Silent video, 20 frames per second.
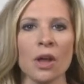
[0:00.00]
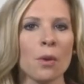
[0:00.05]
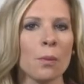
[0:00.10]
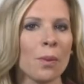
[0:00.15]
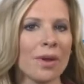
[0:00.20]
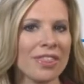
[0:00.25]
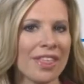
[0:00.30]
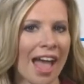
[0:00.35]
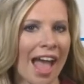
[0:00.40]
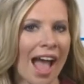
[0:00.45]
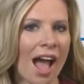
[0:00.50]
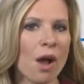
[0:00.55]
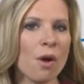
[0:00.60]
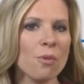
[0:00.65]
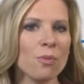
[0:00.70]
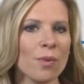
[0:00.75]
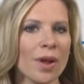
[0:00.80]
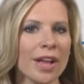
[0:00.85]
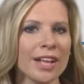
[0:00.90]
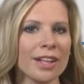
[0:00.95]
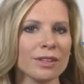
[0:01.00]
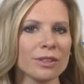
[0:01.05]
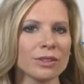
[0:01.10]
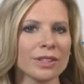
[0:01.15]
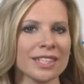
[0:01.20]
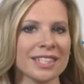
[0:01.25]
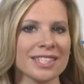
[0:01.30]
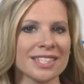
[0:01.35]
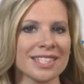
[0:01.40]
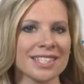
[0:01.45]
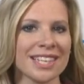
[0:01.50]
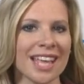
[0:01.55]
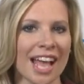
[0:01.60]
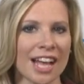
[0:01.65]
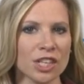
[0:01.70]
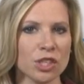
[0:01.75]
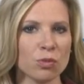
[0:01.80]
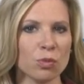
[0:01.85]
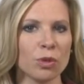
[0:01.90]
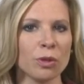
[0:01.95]
Without regularly
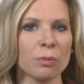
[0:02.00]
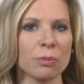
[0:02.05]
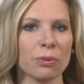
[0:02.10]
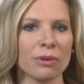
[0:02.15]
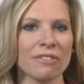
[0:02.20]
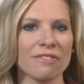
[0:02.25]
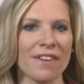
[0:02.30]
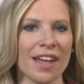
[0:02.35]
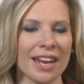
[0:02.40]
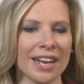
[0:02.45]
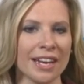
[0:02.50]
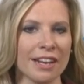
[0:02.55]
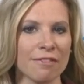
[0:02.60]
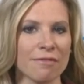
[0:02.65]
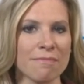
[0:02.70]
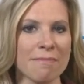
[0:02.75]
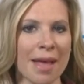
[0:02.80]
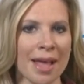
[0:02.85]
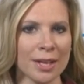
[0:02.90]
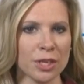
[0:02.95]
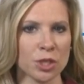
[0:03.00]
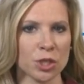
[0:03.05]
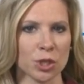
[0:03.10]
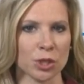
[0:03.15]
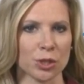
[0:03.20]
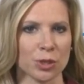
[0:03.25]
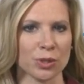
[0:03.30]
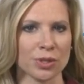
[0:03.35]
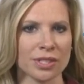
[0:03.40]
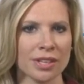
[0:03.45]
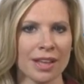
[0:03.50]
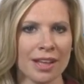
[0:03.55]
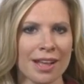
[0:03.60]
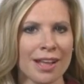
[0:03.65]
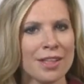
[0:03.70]
scheduled preventative measures,